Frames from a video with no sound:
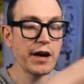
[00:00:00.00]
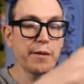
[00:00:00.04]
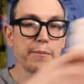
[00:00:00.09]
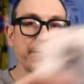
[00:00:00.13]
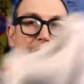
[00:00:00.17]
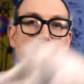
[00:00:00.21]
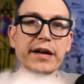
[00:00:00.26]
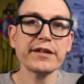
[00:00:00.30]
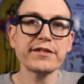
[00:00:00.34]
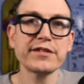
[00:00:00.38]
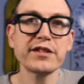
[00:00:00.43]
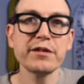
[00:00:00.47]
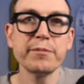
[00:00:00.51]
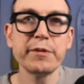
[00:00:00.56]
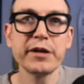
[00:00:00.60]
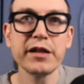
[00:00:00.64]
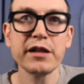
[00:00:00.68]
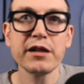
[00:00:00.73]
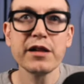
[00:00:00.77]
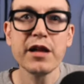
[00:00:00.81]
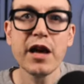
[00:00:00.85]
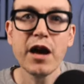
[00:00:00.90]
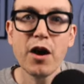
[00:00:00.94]
back to the
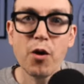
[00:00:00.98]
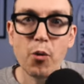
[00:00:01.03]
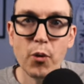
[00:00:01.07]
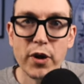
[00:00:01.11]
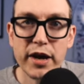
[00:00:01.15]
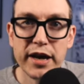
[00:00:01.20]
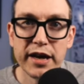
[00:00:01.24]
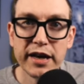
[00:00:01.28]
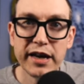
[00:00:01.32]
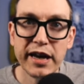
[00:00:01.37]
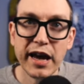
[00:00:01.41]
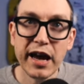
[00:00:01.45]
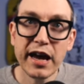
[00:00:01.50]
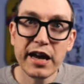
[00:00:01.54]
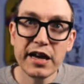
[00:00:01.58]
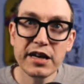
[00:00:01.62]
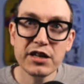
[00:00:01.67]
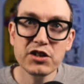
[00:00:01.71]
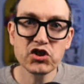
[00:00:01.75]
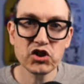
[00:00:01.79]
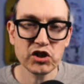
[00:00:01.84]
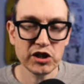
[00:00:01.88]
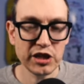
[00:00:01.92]
middle. We
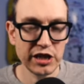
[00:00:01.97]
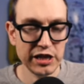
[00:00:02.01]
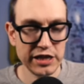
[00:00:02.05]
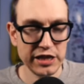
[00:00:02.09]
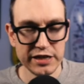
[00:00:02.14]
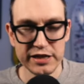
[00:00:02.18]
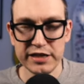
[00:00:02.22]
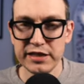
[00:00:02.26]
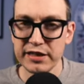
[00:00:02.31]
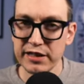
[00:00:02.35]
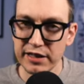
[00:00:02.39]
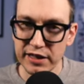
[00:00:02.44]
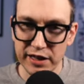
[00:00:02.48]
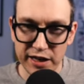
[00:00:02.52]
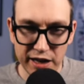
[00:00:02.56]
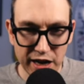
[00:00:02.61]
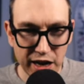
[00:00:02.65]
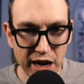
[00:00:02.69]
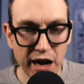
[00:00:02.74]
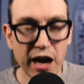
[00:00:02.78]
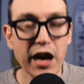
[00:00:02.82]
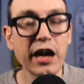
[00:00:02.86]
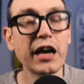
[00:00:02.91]
occasionally
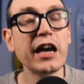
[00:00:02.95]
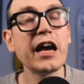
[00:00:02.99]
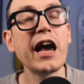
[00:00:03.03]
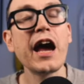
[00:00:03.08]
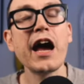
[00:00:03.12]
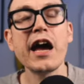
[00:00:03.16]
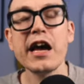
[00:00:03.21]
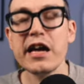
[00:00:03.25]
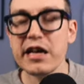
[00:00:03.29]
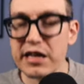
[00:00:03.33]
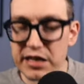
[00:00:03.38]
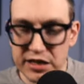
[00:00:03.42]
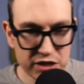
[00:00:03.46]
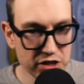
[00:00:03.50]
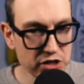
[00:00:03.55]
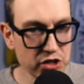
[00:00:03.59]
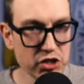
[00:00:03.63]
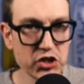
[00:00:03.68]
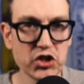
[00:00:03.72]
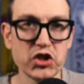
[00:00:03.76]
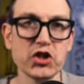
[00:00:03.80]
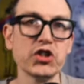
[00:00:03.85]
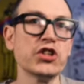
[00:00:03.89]

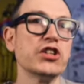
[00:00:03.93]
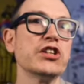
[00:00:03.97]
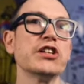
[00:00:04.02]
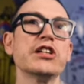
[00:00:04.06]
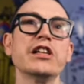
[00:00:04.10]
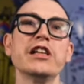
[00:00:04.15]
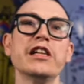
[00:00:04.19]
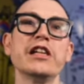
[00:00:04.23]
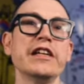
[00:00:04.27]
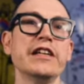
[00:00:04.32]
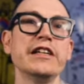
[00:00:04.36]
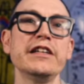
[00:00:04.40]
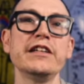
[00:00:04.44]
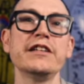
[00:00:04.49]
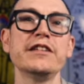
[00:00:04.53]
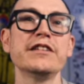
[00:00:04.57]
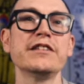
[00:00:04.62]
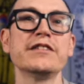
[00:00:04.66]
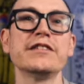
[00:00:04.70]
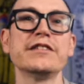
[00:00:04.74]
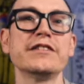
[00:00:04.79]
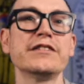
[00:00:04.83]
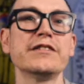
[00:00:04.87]
occasionally,
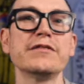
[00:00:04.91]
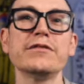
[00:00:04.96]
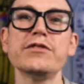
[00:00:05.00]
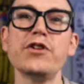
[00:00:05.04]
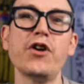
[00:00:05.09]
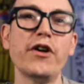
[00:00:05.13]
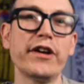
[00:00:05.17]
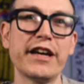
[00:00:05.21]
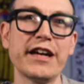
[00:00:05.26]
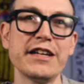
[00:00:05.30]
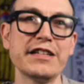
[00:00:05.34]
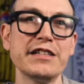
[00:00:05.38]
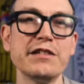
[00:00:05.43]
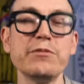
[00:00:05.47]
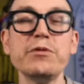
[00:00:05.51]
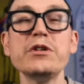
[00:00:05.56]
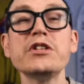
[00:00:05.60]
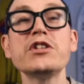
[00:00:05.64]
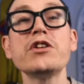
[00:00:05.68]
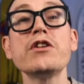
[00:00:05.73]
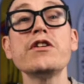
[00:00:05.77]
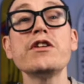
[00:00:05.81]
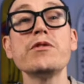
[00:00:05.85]
not occasionally,
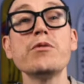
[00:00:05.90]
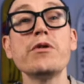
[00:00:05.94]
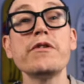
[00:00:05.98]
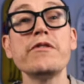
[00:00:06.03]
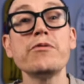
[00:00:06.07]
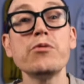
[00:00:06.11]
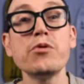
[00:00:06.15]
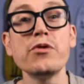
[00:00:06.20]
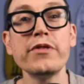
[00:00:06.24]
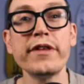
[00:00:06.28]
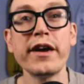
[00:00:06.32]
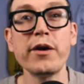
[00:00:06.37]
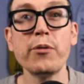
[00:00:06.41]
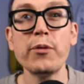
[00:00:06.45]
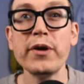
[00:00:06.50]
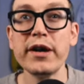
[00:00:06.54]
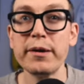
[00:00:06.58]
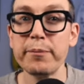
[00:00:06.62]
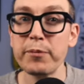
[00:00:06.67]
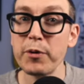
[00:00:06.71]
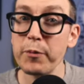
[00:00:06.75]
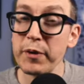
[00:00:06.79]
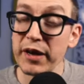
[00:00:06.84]
we show you what we've worn that
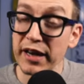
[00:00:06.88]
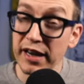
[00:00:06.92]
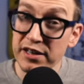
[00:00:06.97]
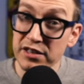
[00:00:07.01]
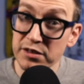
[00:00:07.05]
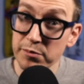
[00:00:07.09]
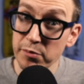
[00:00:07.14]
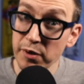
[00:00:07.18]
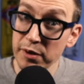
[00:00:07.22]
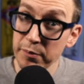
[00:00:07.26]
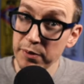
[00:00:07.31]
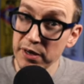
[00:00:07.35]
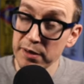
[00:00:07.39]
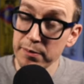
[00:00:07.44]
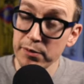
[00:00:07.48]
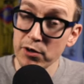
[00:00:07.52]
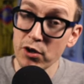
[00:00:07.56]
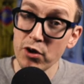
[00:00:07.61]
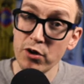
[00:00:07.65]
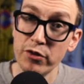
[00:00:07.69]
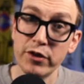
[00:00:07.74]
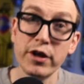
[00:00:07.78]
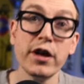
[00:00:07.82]
week, but we occasionally bring
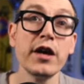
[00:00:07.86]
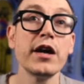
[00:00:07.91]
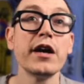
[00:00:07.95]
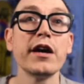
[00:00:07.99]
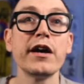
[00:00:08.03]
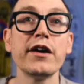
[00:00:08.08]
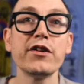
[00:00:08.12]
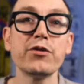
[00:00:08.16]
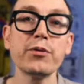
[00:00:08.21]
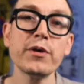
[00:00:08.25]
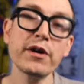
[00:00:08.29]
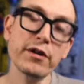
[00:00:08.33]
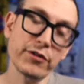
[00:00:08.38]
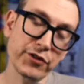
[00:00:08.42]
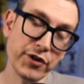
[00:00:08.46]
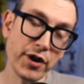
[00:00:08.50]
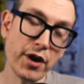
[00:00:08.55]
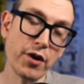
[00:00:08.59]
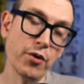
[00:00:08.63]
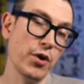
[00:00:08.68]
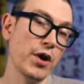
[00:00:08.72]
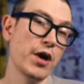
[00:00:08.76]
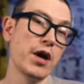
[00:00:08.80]
people on as well.
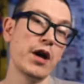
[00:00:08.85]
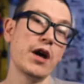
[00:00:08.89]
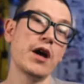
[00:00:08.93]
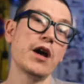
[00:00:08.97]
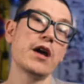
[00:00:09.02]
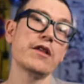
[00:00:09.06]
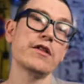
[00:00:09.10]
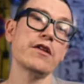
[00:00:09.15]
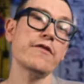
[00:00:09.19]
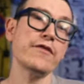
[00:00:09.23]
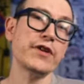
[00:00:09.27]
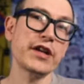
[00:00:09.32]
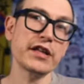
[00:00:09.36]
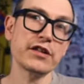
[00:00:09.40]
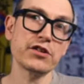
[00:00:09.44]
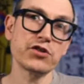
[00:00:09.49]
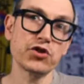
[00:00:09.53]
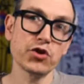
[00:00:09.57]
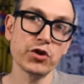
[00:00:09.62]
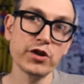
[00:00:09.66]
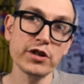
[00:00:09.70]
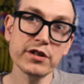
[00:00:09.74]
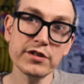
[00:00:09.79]
So don't forget to
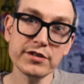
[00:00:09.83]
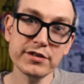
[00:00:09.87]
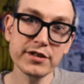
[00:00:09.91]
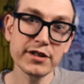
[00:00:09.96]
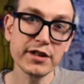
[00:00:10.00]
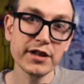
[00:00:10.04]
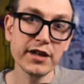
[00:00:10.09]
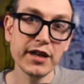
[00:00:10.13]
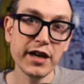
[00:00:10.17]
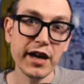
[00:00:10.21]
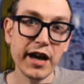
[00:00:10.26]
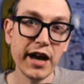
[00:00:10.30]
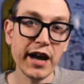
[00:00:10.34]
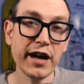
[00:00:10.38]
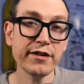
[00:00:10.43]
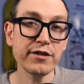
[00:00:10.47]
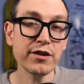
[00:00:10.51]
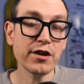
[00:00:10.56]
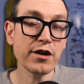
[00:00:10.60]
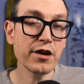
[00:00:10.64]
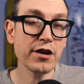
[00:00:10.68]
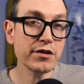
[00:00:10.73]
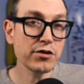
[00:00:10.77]
join us.
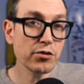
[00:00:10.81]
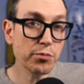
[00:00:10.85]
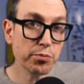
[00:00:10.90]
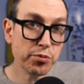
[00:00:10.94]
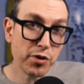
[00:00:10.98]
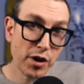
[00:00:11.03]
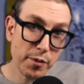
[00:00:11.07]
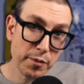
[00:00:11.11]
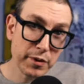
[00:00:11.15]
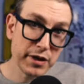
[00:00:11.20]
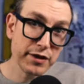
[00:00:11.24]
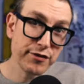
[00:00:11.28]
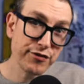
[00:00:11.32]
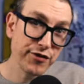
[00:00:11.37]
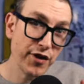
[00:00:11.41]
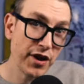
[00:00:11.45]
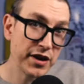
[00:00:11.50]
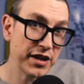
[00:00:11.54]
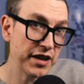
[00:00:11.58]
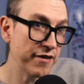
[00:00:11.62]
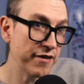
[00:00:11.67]
And uh, you'll probably find